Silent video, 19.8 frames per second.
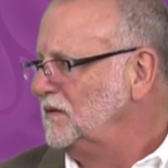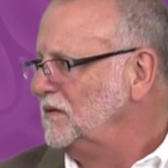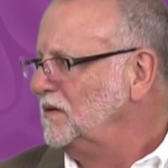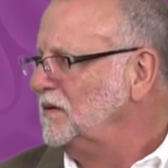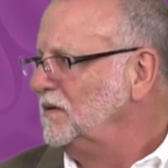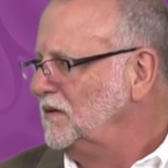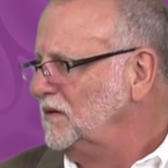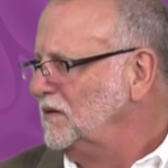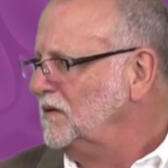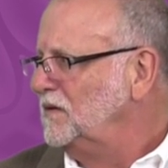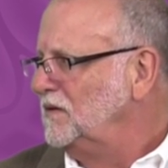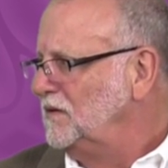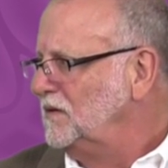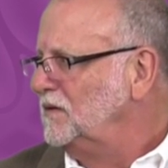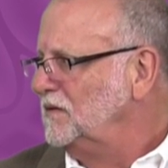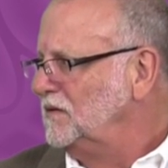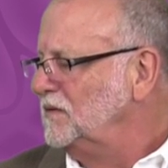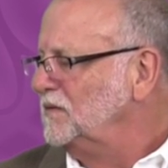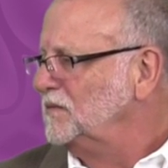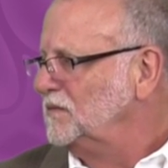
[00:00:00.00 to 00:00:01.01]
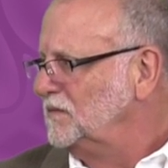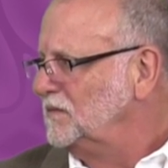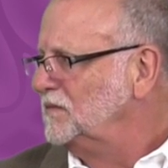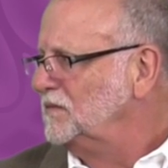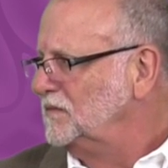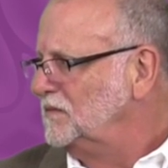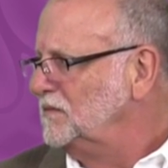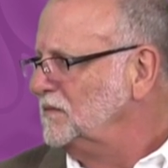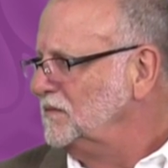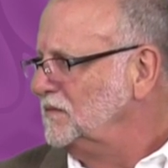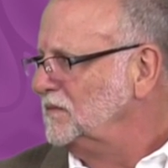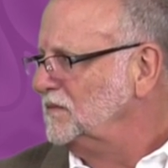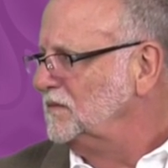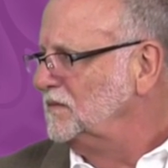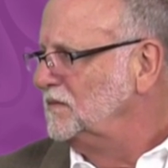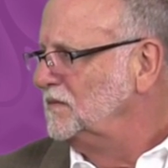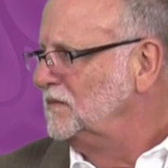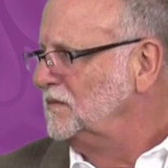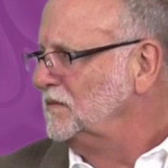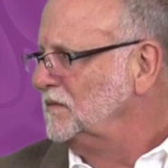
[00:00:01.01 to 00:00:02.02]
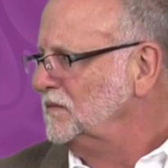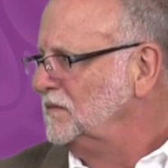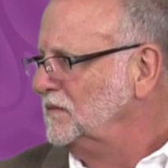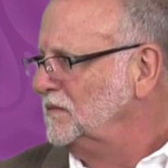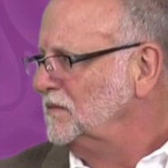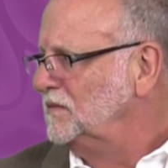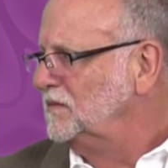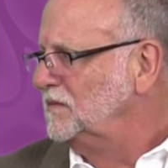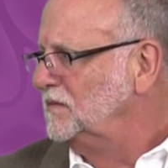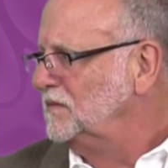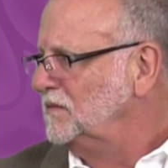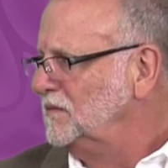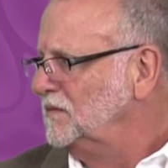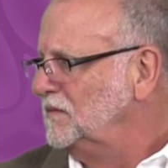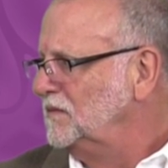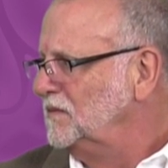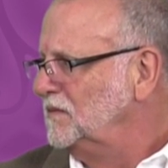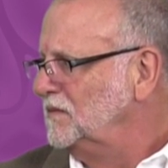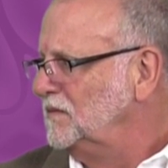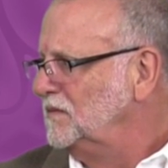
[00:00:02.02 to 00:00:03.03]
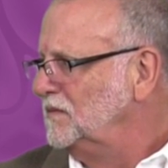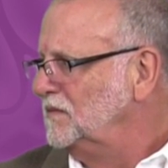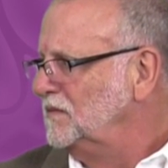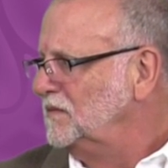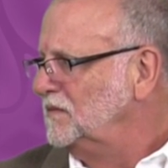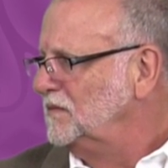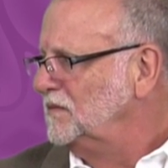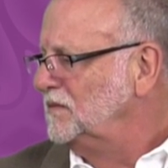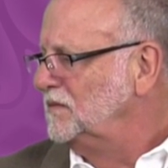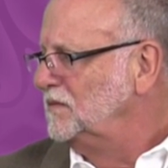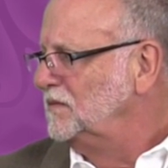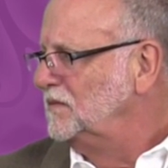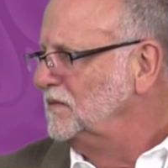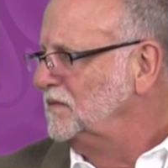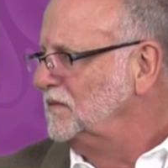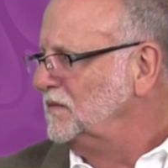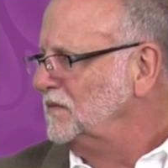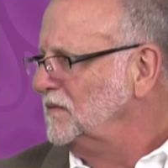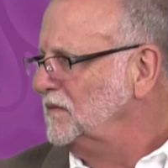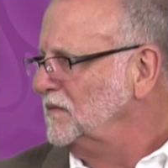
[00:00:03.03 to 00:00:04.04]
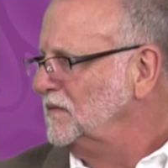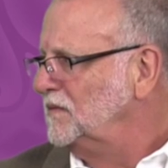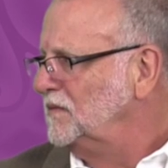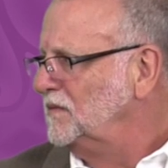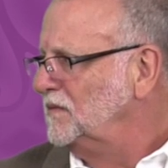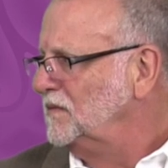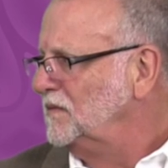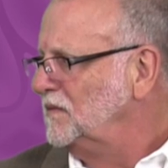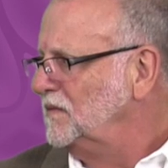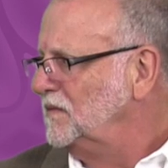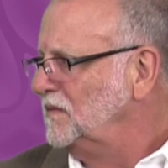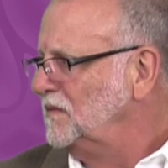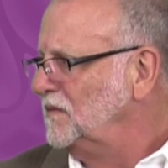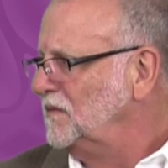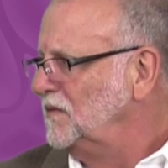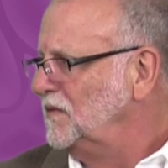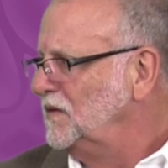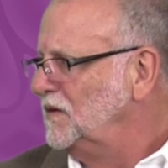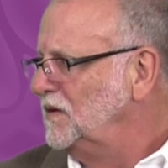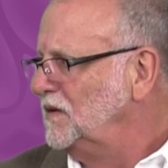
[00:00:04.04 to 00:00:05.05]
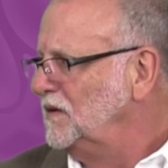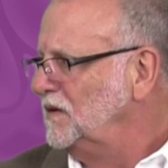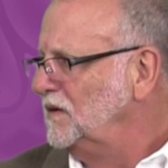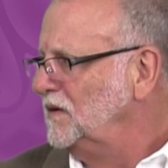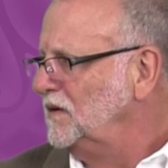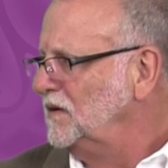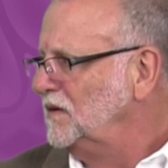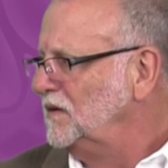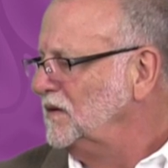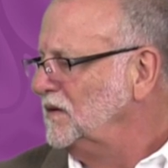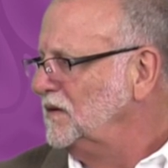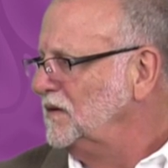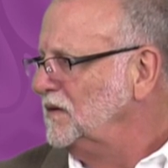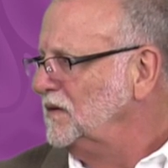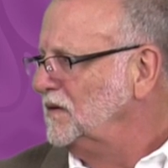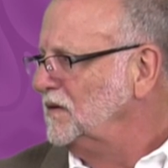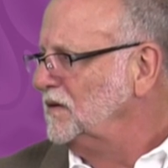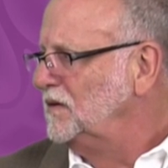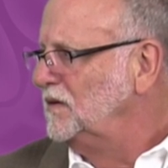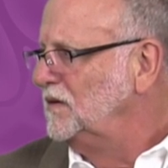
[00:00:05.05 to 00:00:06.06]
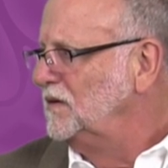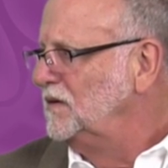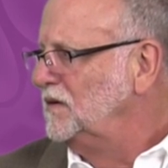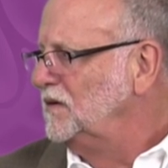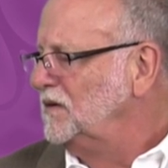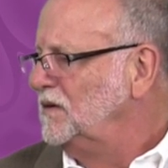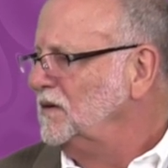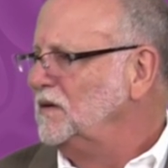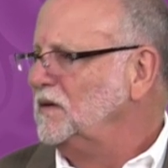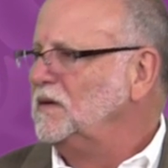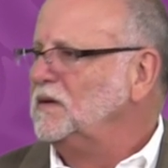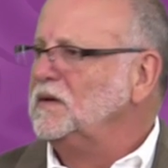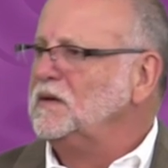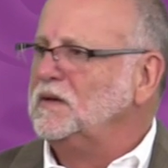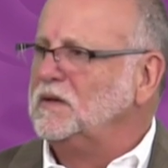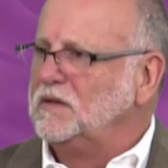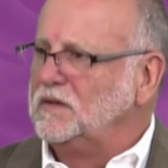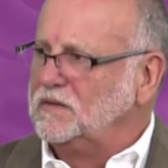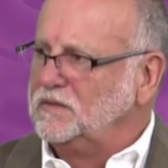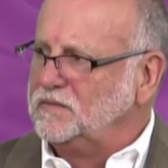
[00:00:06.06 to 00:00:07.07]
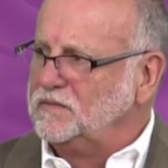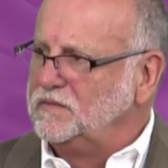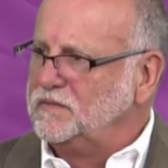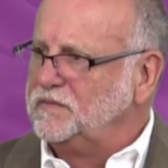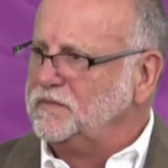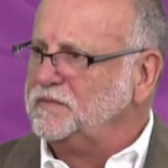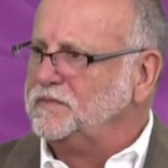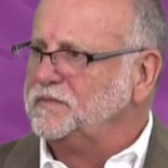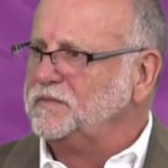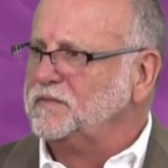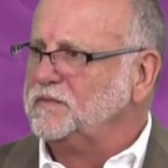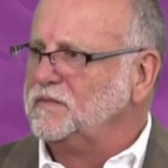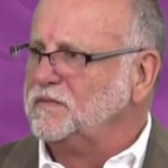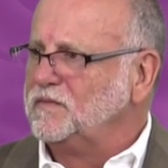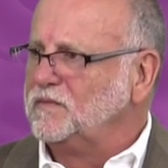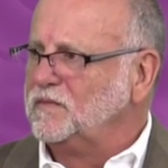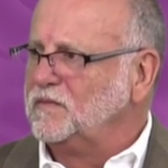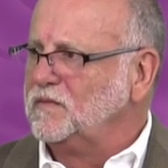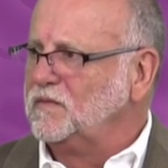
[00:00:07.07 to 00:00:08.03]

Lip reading: (not speaking)